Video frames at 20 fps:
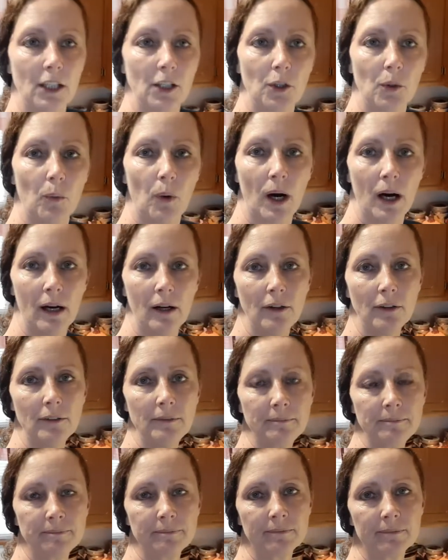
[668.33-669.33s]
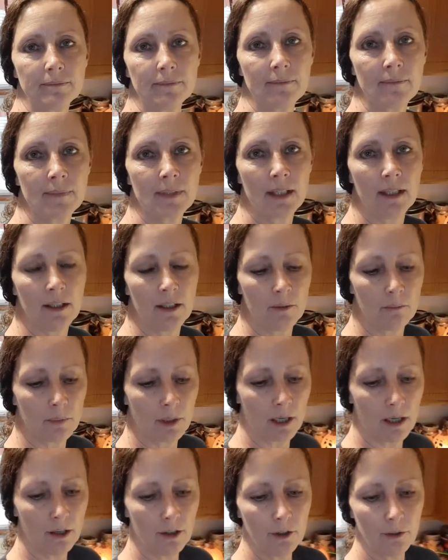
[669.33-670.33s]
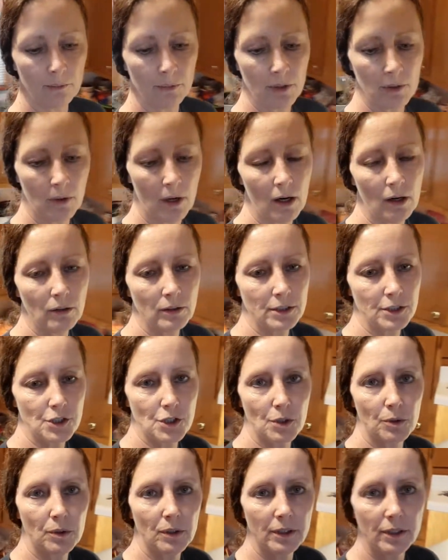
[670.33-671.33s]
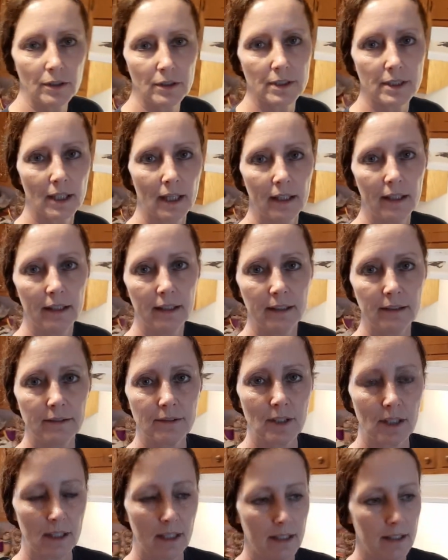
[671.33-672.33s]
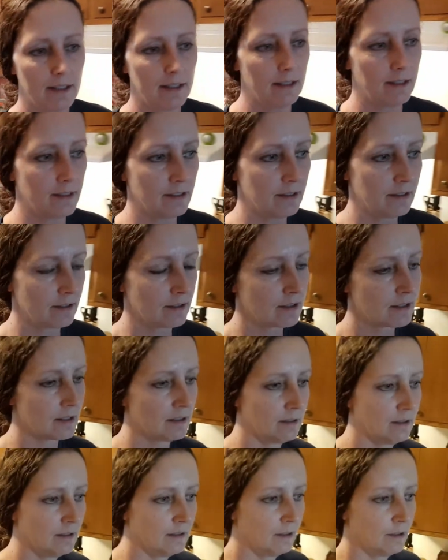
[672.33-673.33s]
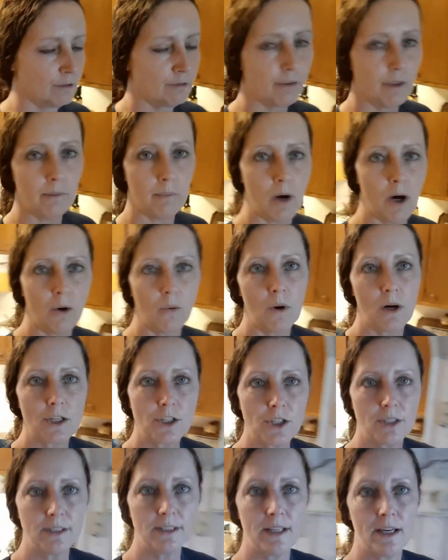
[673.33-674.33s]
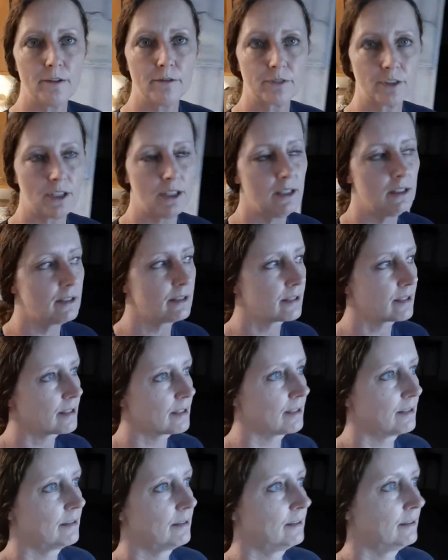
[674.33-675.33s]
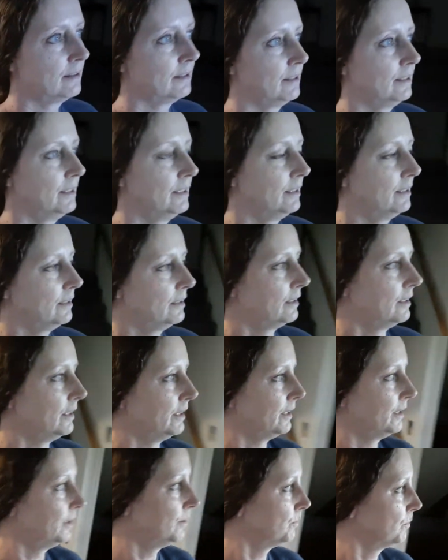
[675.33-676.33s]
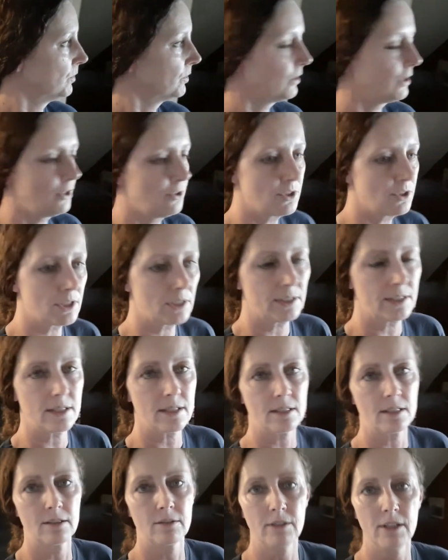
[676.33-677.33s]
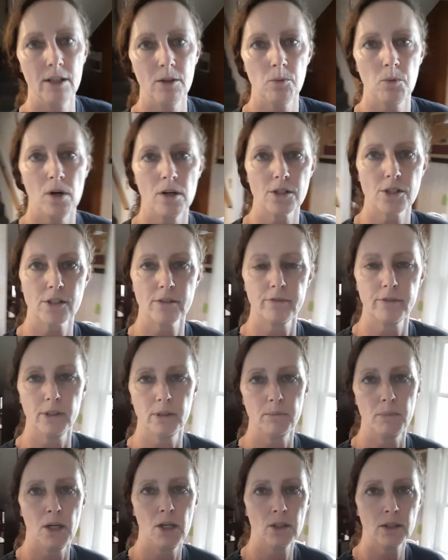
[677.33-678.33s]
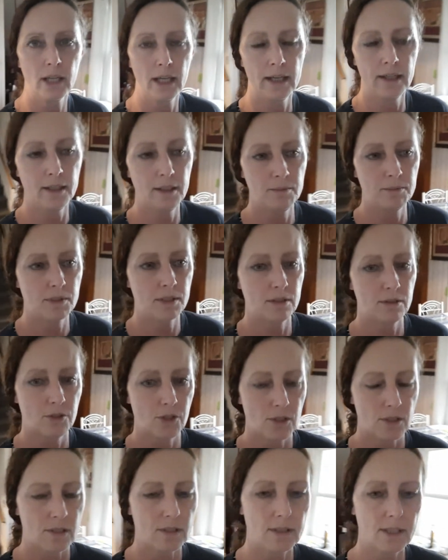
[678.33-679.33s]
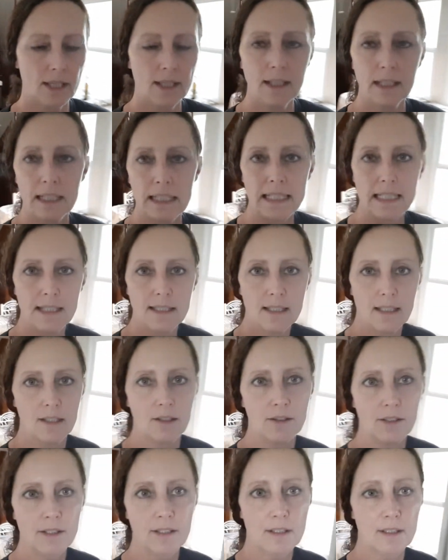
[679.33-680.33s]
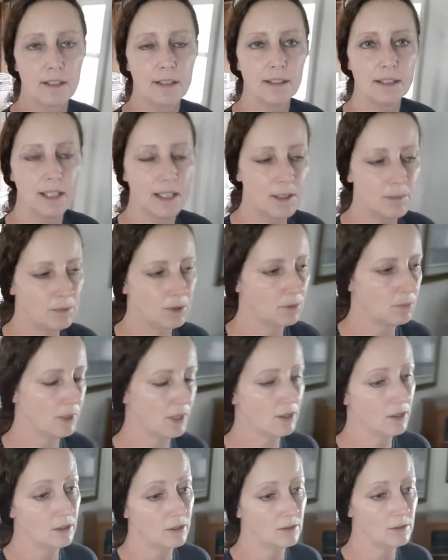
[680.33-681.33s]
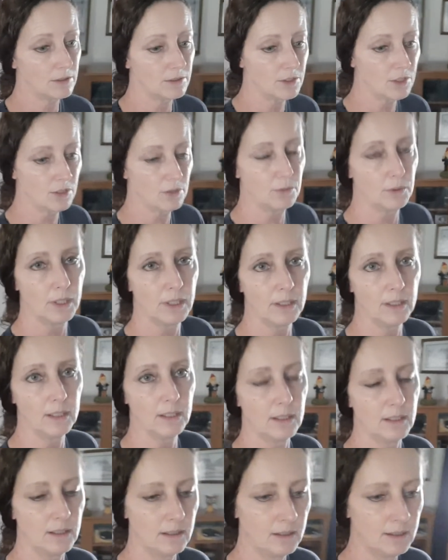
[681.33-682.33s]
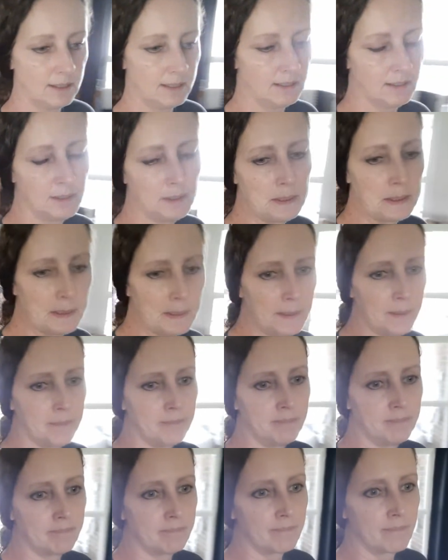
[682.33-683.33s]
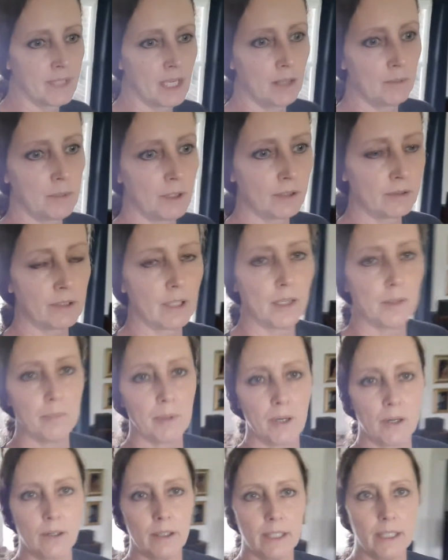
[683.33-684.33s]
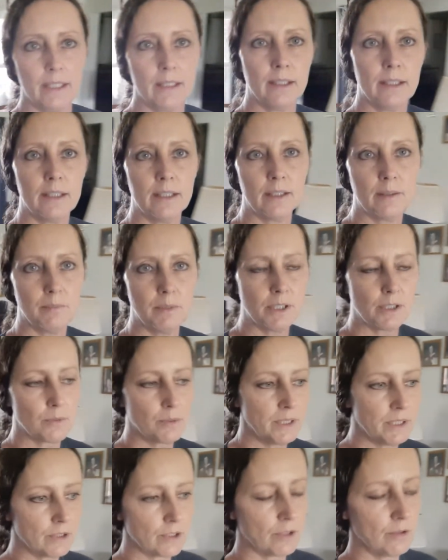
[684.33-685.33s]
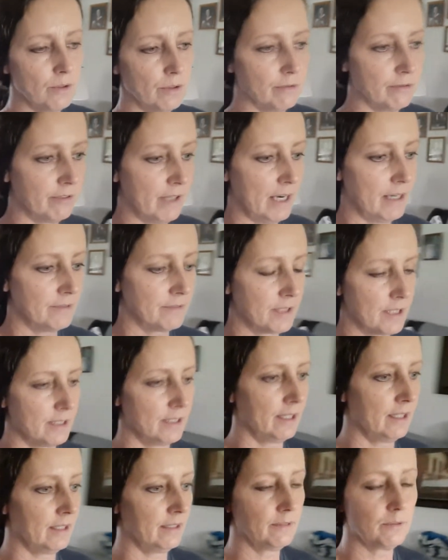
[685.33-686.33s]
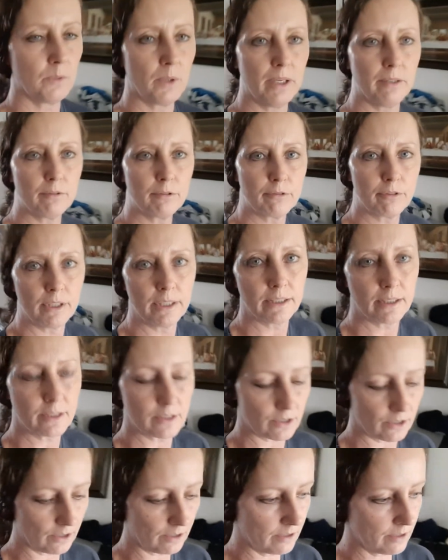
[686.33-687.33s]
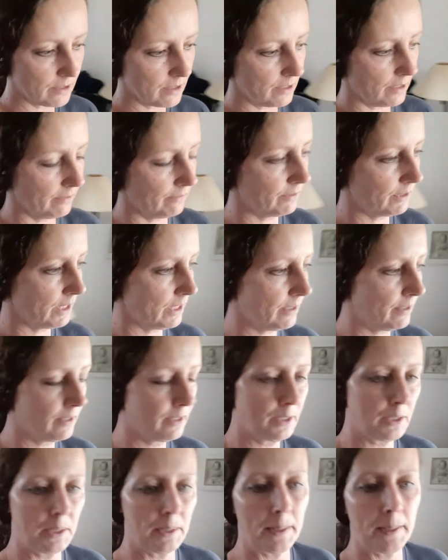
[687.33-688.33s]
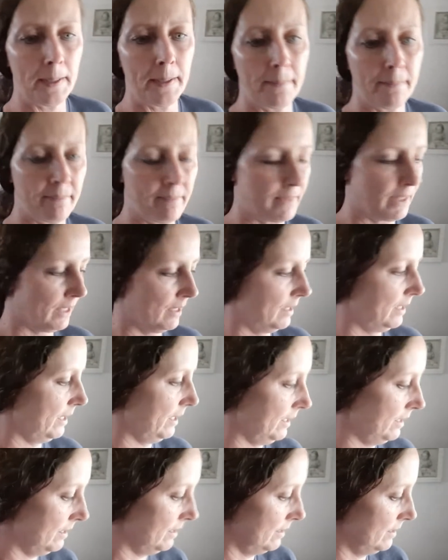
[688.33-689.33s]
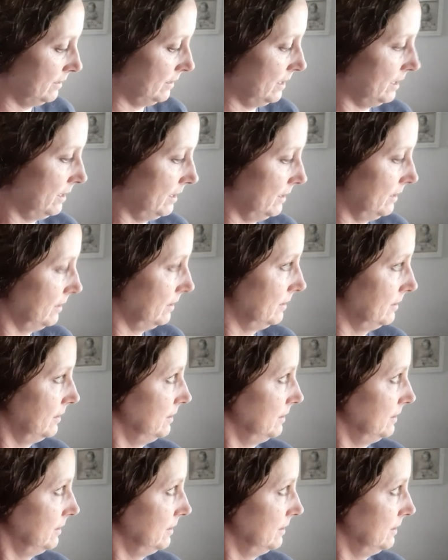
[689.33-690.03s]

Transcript: little while. But I hope you all enjoy your day. Today is football watching day for us. We'll usually sit around, watch the football games, and just take it easy on a Sunday. But we are going to a birthday party between 2 and 5 today. We have a friend that's turned 70. And I